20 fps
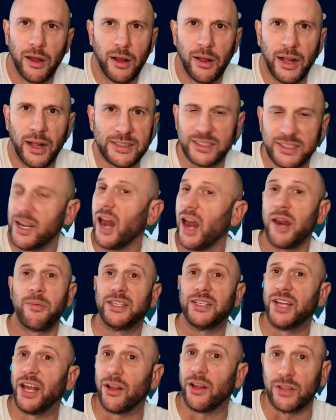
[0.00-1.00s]
It's not a big
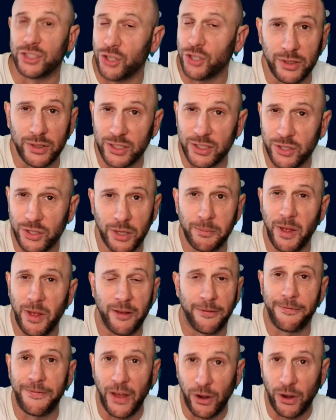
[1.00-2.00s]
deal. It certainly shouldn't be a
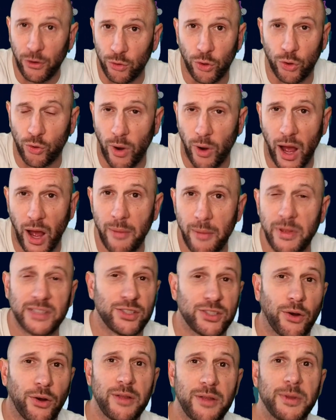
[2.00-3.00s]
federal crime. It's
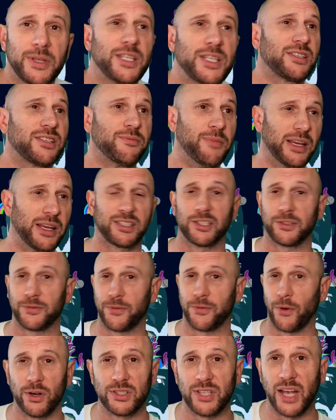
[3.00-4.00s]
already been dismissed, as
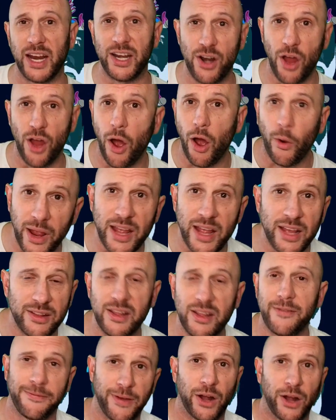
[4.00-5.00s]
far as I know, in
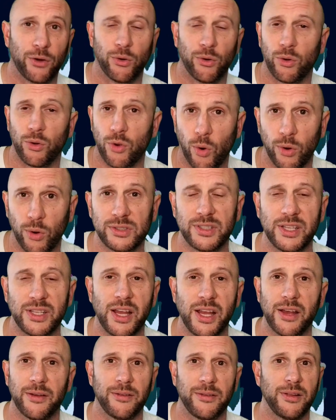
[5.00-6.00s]
the federal courts.
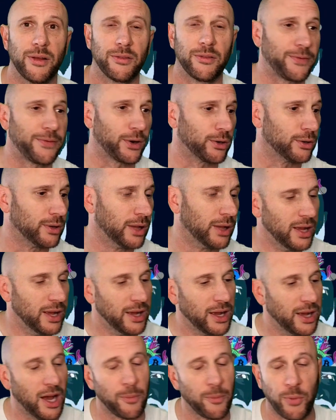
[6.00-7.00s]
The uh, you know the federal
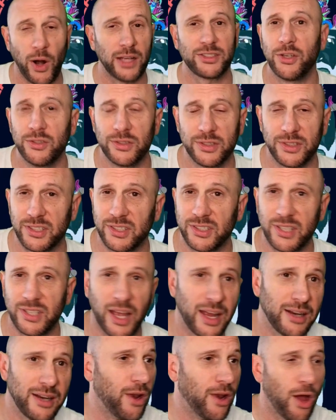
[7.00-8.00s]
uh, prosecutors
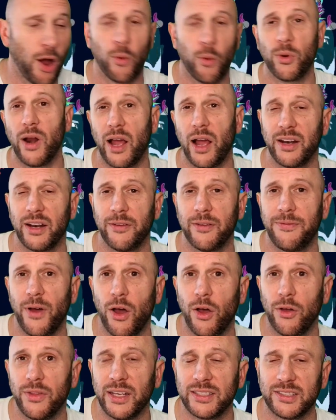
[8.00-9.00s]
decided, no, we're not going to
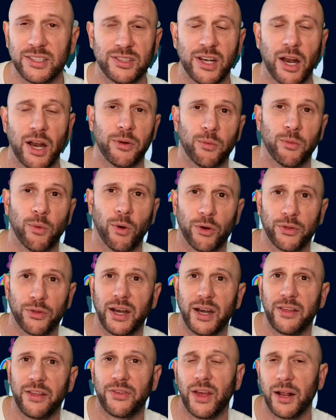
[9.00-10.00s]
follow this. It's not really worth
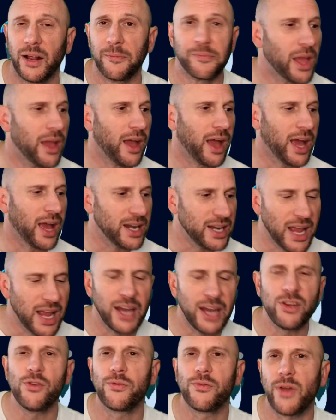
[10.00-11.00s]
anything. And yet
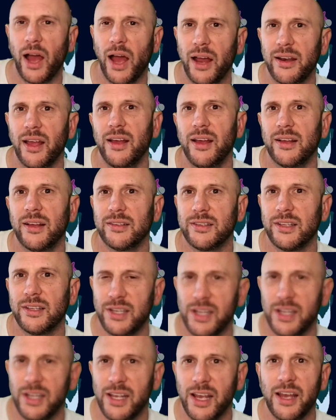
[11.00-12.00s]
you've got the
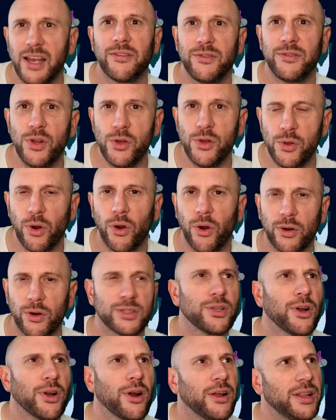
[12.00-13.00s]
D A of New York, or
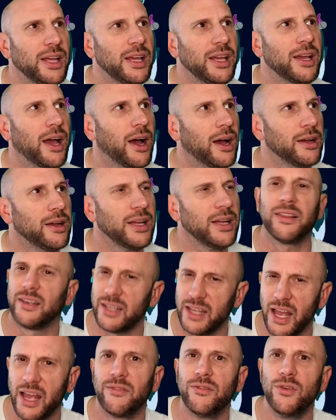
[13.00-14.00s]
sorry, the uh, yeah, the
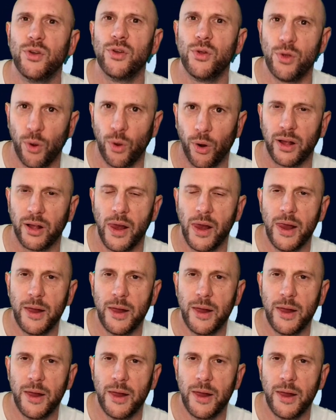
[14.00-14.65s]
D A of New York